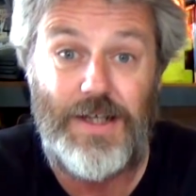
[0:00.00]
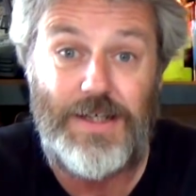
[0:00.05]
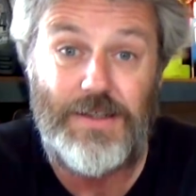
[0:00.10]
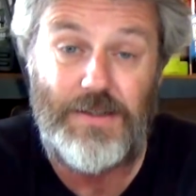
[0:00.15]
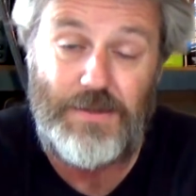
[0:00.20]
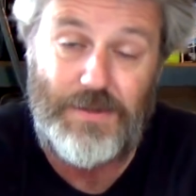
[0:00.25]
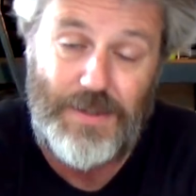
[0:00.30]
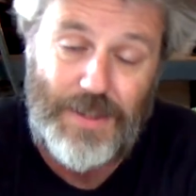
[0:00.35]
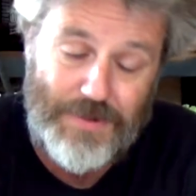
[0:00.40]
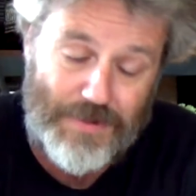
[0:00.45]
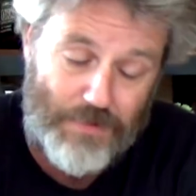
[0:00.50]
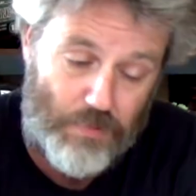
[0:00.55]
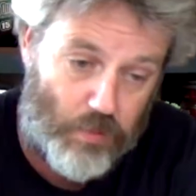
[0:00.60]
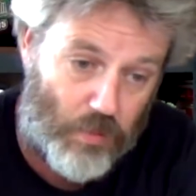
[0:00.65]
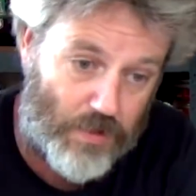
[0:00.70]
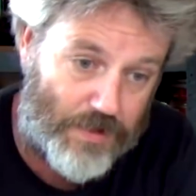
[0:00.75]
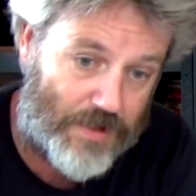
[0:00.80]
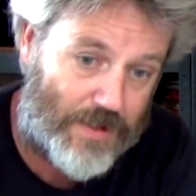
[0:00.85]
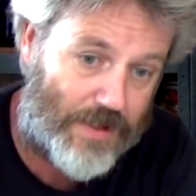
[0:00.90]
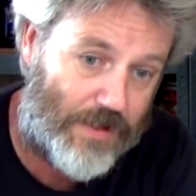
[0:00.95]
that's
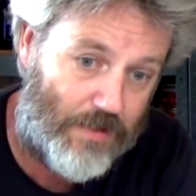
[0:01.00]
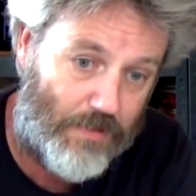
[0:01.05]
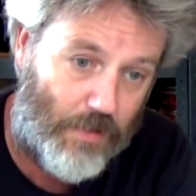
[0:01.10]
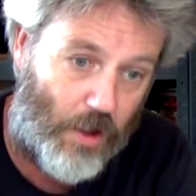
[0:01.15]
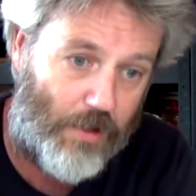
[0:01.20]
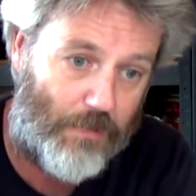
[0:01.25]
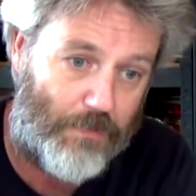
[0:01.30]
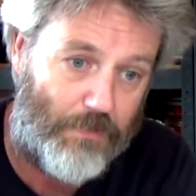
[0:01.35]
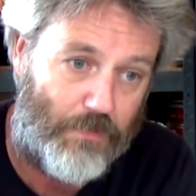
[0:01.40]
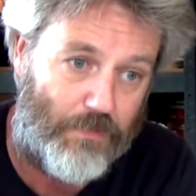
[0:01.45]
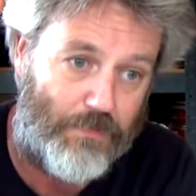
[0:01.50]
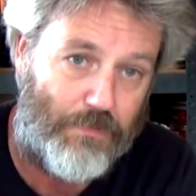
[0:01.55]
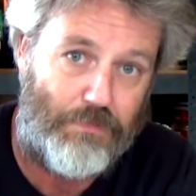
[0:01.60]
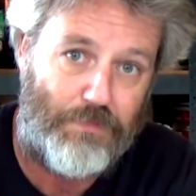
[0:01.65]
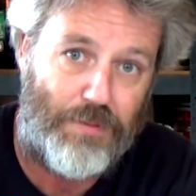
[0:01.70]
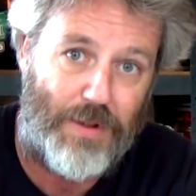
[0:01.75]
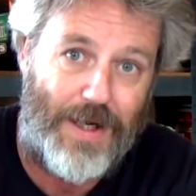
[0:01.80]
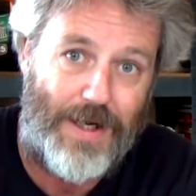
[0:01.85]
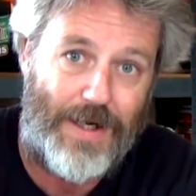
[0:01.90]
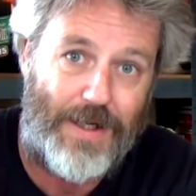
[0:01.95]
what's I'm
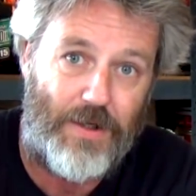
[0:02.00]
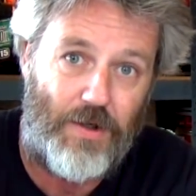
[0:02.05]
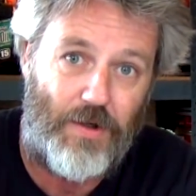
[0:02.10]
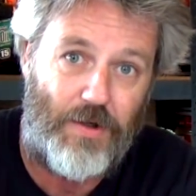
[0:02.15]
planning